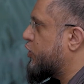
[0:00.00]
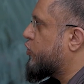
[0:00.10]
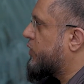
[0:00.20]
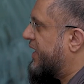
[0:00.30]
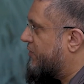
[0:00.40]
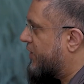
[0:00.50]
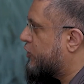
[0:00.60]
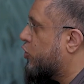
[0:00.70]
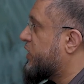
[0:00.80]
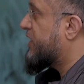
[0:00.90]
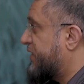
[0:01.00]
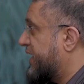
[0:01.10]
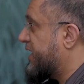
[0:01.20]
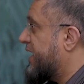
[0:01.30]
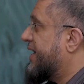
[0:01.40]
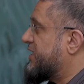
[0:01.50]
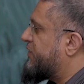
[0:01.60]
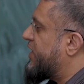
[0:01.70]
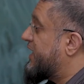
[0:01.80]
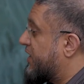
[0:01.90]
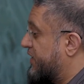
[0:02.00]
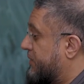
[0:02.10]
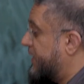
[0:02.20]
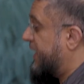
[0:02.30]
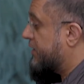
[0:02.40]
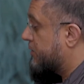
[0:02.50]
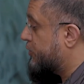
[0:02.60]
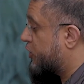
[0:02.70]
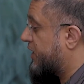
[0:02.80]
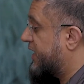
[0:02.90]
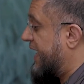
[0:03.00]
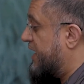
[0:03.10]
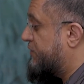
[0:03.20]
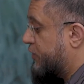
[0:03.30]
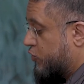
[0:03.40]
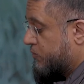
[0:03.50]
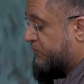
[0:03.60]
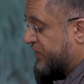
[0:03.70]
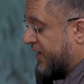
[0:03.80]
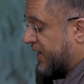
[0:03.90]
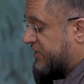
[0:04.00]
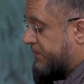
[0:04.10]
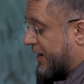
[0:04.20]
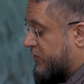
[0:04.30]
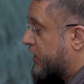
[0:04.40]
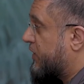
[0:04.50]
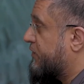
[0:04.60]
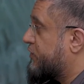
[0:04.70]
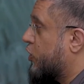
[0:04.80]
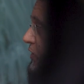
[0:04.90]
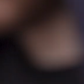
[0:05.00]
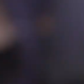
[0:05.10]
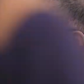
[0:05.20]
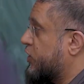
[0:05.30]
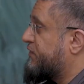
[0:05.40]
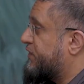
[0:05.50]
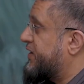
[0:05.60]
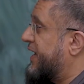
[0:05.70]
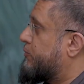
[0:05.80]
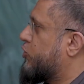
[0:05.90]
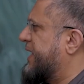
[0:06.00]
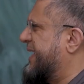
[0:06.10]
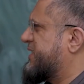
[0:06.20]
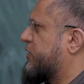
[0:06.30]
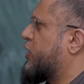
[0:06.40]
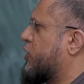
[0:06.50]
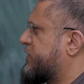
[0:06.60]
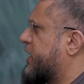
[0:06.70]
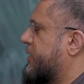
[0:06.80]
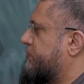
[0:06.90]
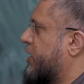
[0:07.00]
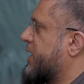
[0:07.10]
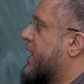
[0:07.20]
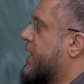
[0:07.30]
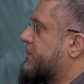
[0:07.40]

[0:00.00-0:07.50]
all-hearing, the all-loving. He's a very loving being. The book that I gave you is about the love of God. So you can find out more later in your own time, right?